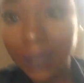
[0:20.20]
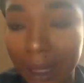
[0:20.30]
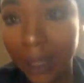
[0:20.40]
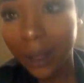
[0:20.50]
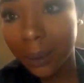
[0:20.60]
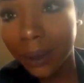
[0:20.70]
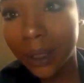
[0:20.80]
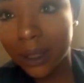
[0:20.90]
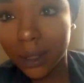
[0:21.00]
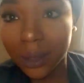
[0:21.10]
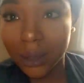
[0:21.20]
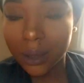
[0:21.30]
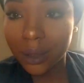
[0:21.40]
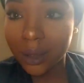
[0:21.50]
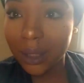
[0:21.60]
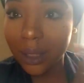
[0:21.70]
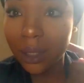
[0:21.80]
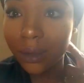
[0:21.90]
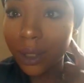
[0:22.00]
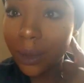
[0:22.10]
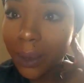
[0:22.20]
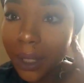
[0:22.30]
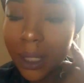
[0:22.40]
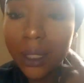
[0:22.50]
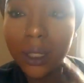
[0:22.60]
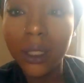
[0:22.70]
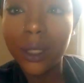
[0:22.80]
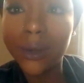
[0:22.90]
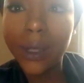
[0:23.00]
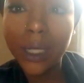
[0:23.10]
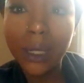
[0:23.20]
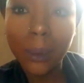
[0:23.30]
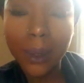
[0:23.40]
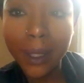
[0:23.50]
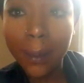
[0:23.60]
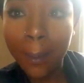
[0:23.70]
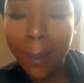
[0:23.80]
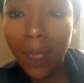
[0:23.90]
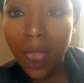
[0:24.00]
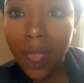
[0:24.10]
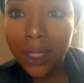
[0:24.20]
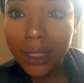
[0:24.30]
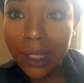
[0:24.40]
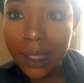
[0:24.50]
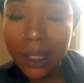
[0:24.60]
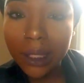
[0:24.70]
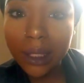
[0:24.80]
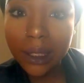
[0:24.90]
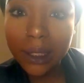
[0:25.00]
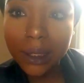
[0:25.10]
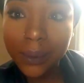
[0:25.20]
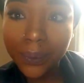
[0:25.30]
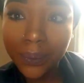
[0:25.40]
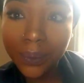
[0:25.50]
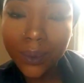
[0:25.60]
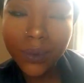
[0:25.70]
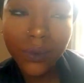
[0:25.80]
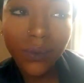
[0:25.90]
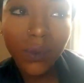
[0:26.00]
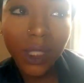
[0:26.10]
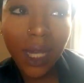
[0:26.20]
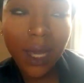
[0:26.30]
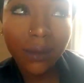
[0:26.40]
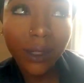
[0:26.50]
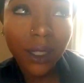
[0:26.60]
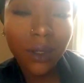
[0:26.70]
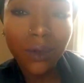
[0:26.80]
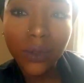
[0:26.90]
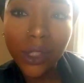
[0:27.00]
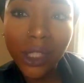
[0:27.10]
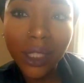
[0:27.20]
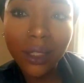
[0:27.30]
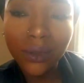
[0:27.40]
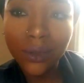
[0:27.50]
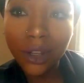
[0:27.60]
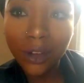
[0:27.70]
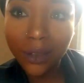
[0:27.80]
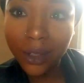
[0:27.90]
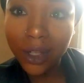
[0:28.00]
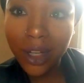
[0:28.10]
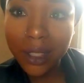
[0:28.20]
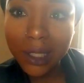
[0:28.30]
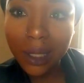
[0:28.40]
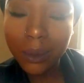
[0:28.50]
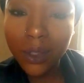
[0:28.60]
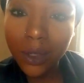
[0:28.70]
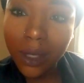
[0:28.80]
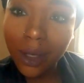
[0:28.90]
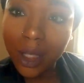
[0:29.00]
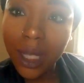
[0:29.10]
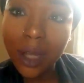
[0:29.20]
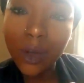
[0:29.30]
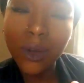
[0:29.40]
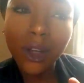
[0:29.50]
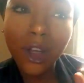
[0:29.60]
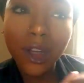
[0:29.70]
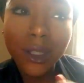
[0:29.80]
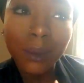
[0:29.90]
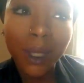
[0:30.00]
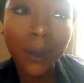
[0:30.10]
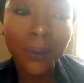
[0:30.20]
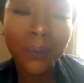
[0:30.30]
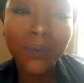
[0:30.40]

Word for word: light, but it's not really working out in here right now. But yeah, uh, I haven't done a vlog in a very, very long time. So I know y'all gonna cuss me.